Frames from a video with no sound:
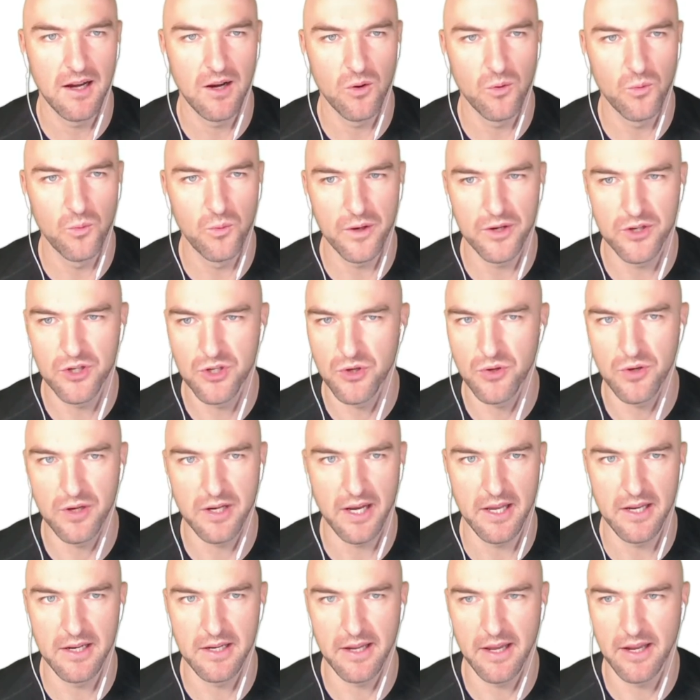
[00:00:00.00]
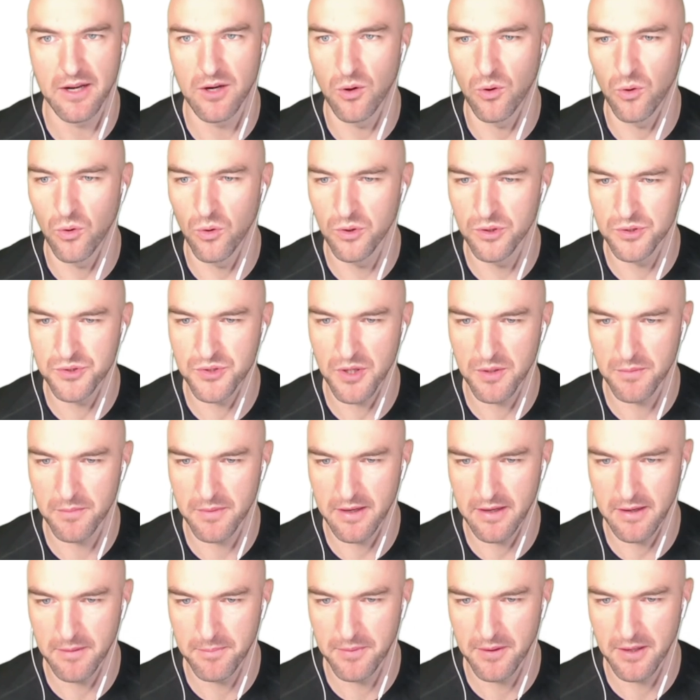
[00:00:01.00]
which you can then also
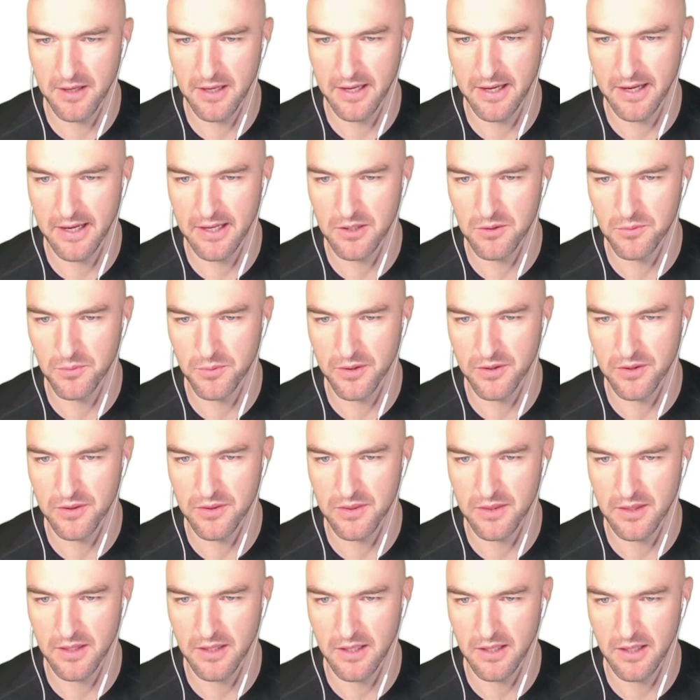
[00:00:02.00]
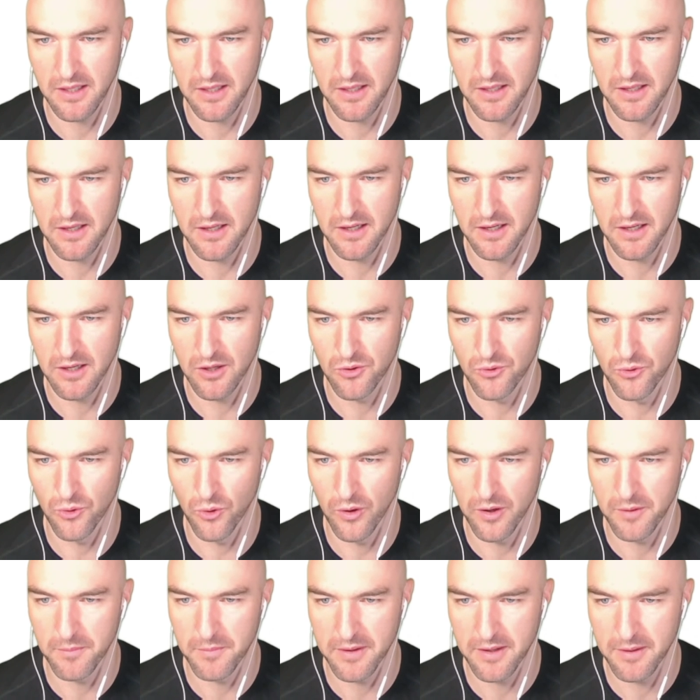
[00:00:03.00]
manipulate with the
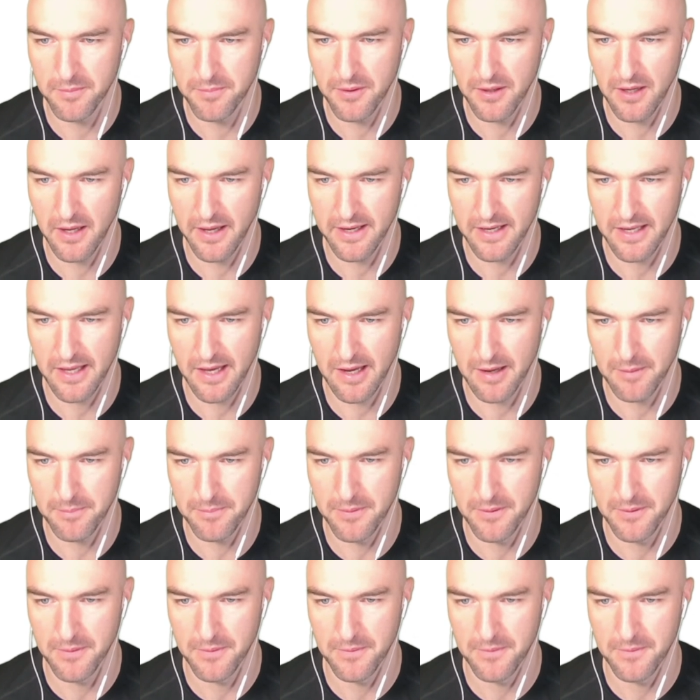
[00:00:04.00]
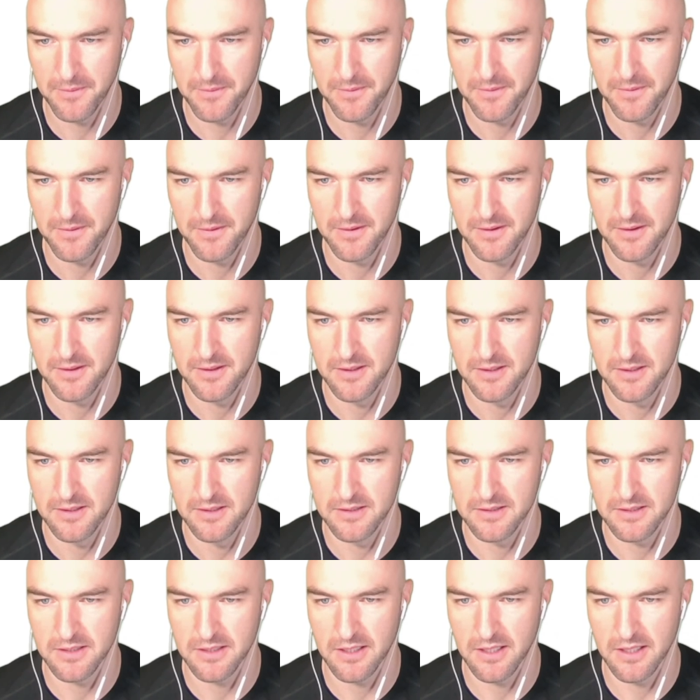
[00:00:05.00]
Roy Manipulate app.
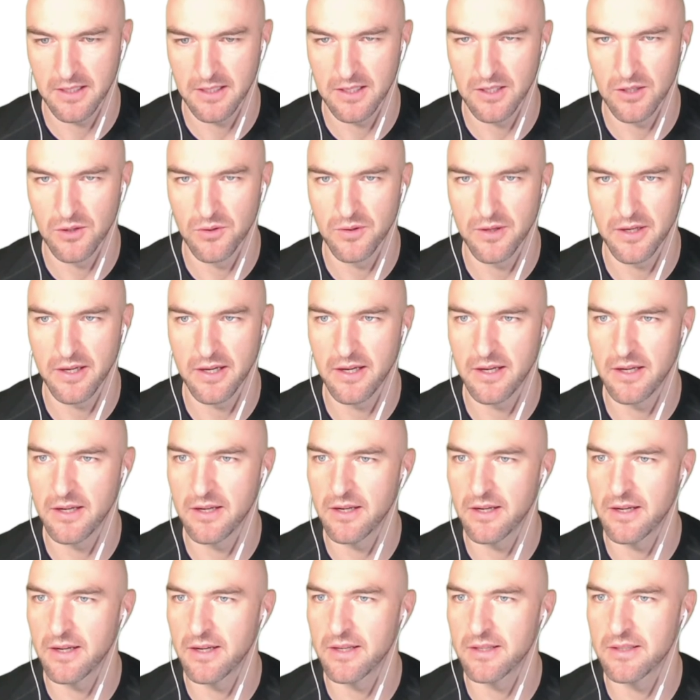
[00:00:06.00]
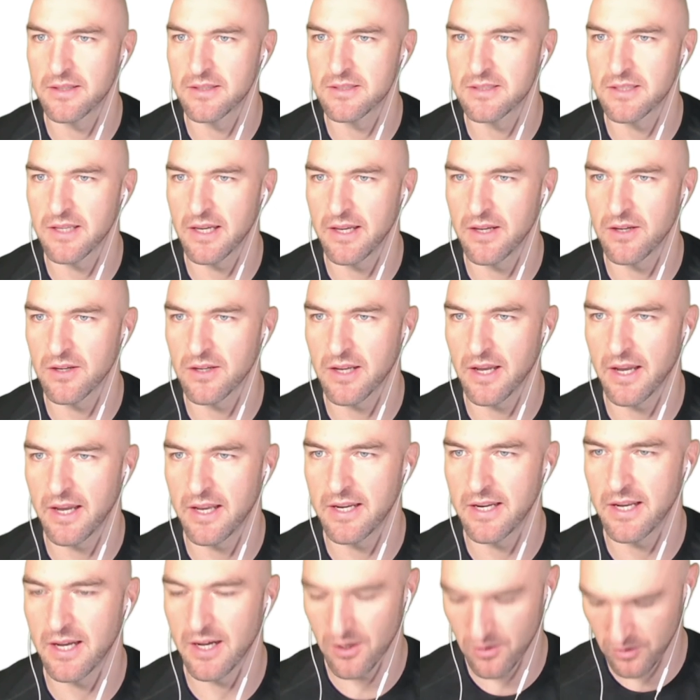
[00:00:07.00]
So you can go in and say, okay,
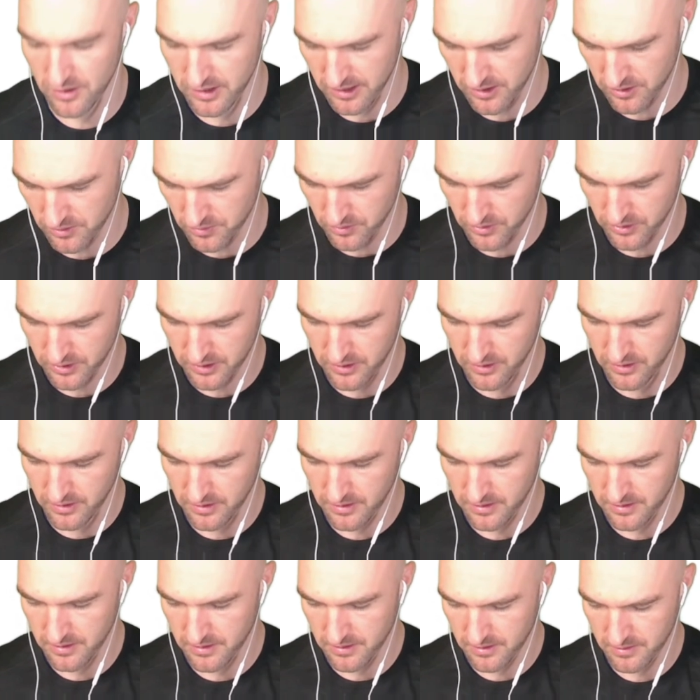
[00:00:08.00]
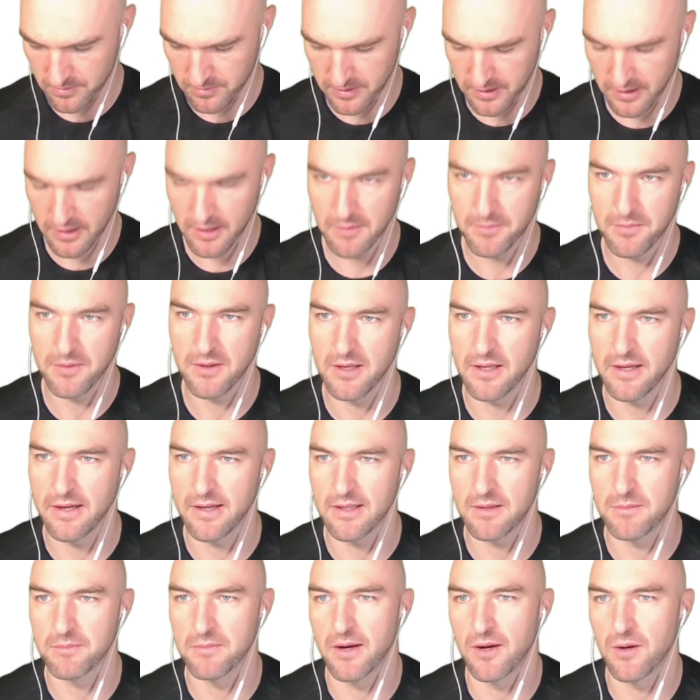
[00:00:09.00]
now I want to
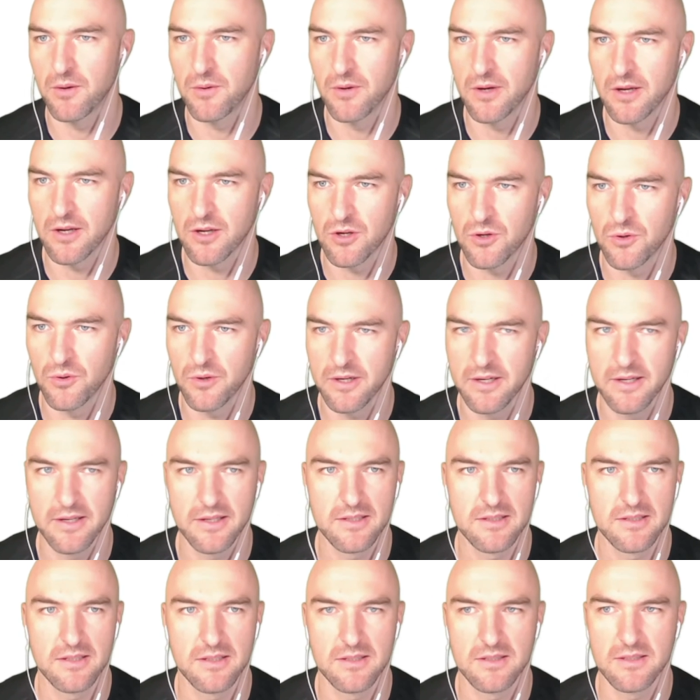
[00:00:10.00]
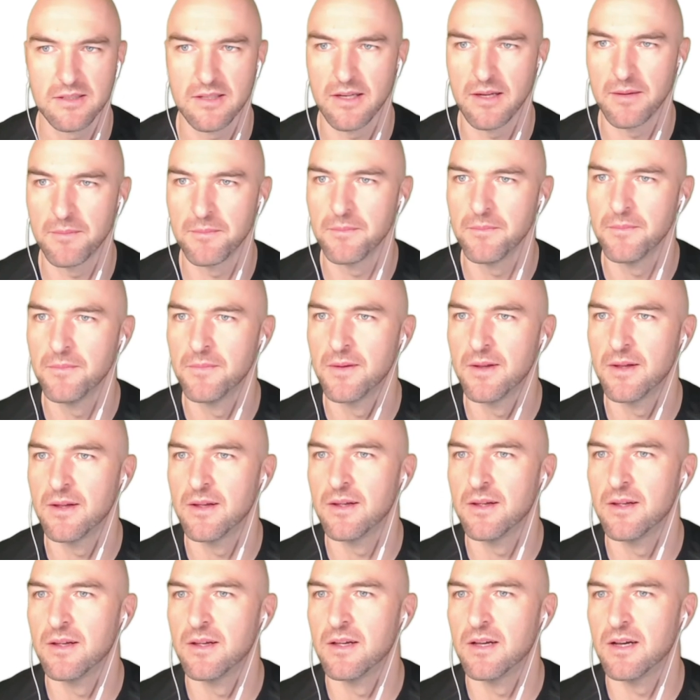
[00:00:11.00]
manipulate my work coordinate system,
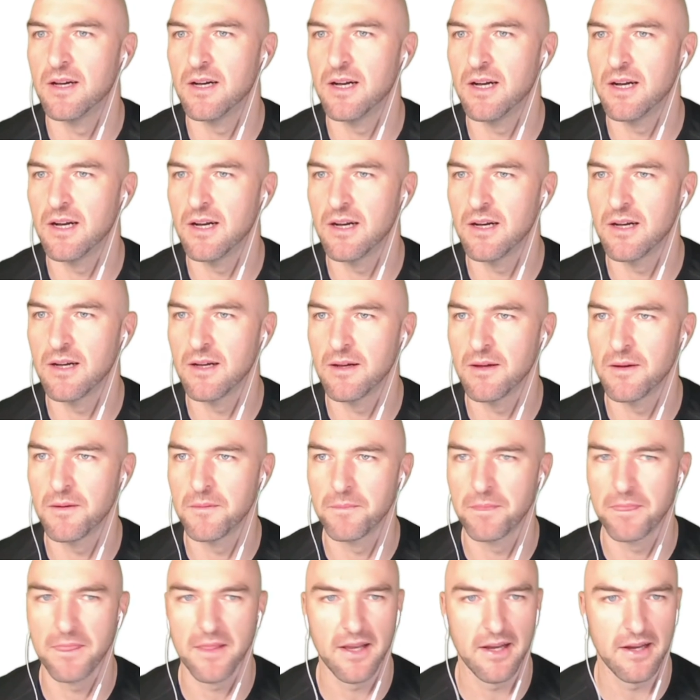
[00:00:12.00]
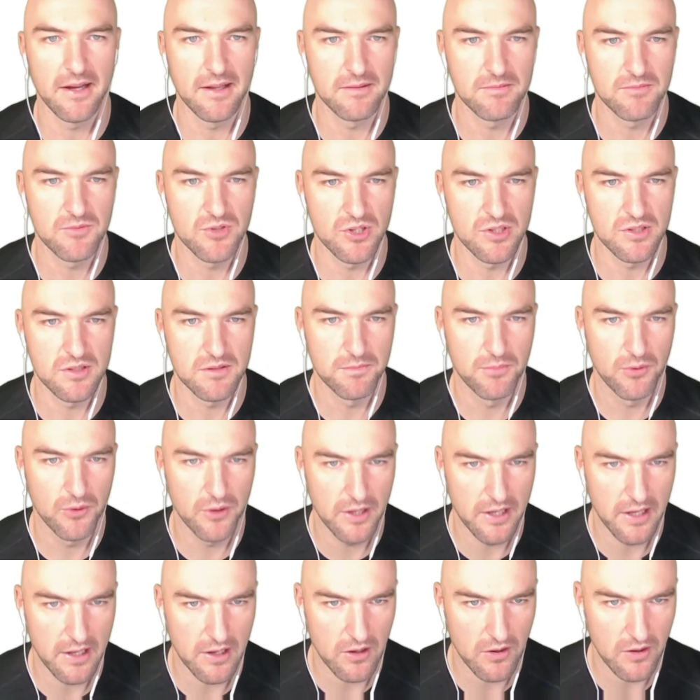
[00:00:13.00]
and just put
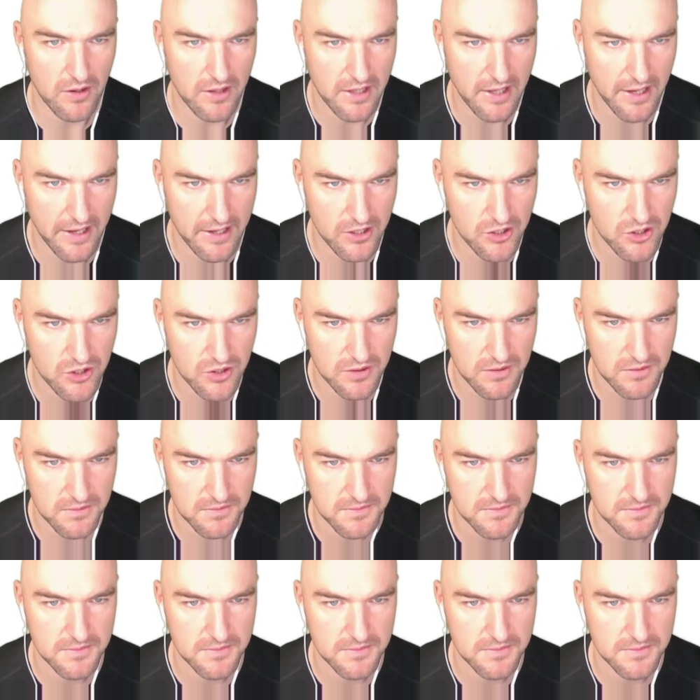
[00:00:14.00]
it at a location,